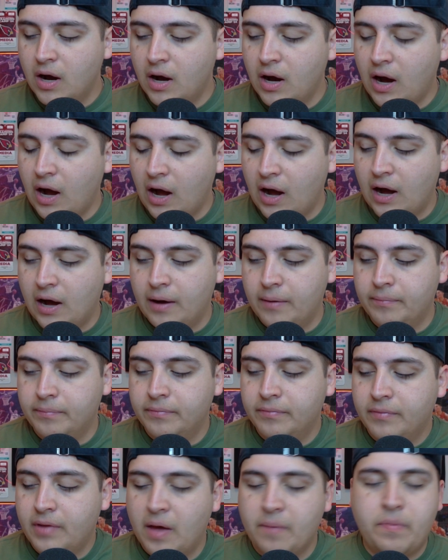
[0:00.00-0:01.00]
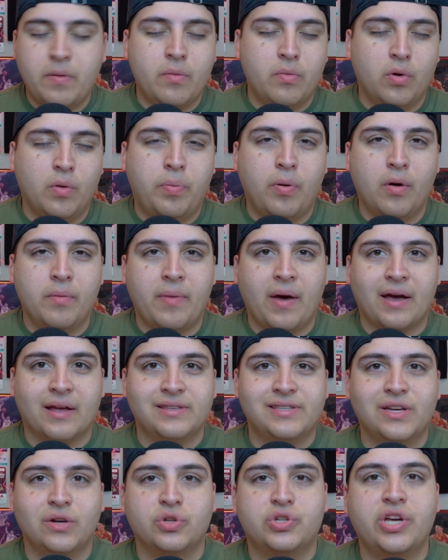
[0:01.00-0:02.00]
And people will point back
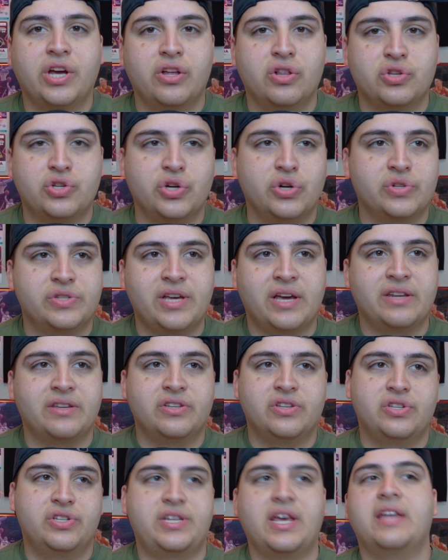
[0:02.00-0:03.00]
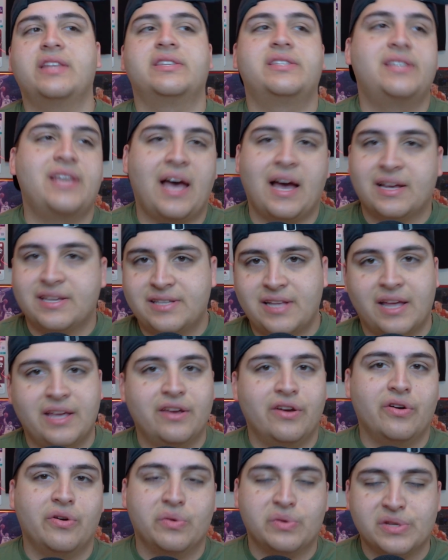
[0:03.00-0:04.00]
and say, well, Chandler Jones had 10 sacks that
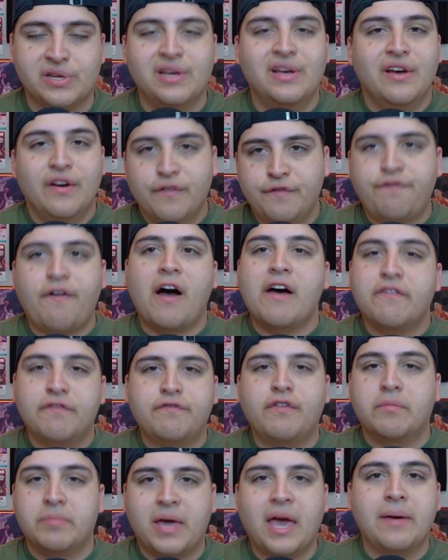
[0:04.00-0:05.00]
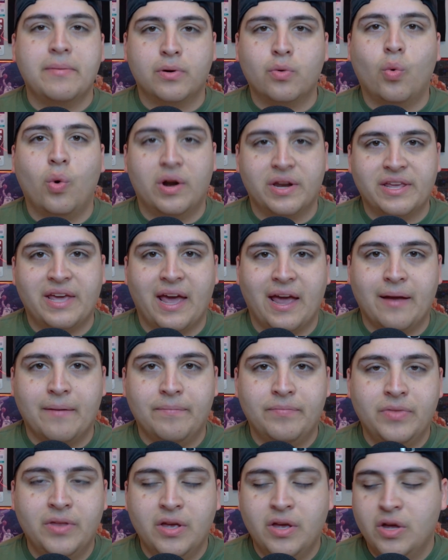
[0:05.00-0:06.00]
year. 5 of them came in one game.
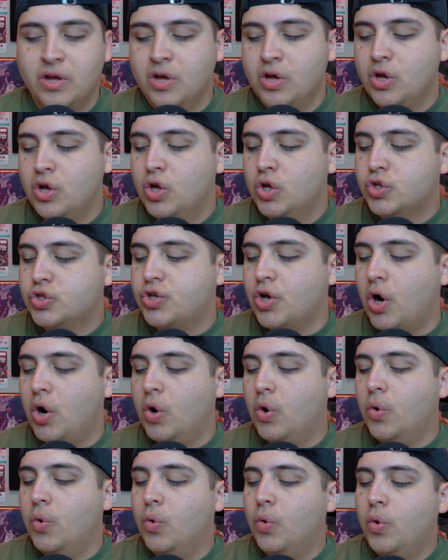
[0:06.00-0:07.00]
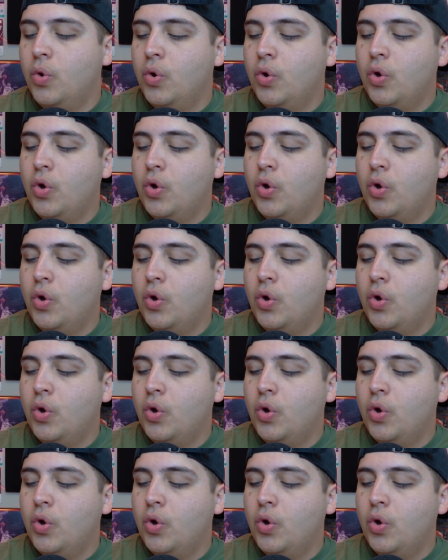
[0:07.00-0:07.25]
So